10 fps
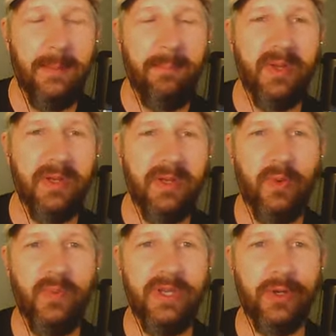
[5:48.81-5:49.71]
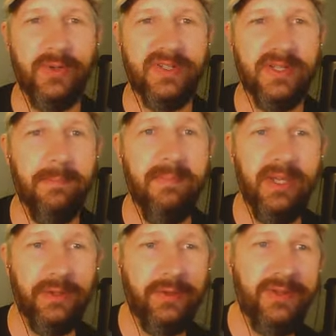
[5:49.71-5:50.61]
but when we go to
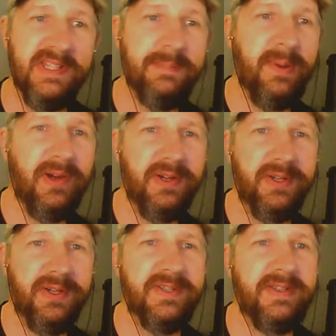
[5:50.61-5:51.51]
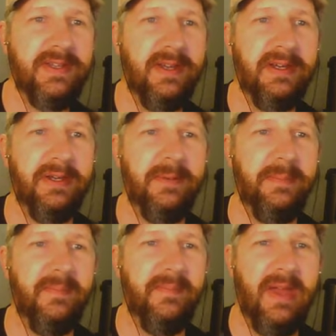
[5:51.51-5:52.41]
mill these parts,
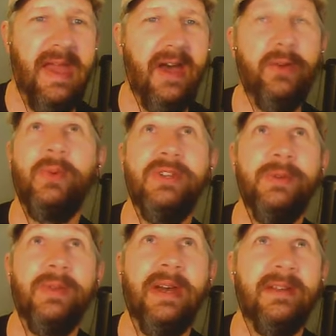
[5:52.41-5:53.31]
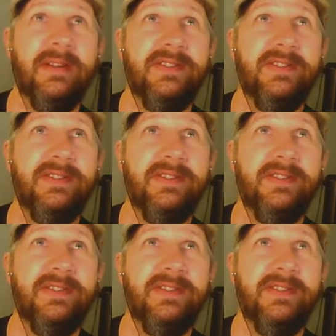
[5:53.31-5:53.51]
um, how do we do that?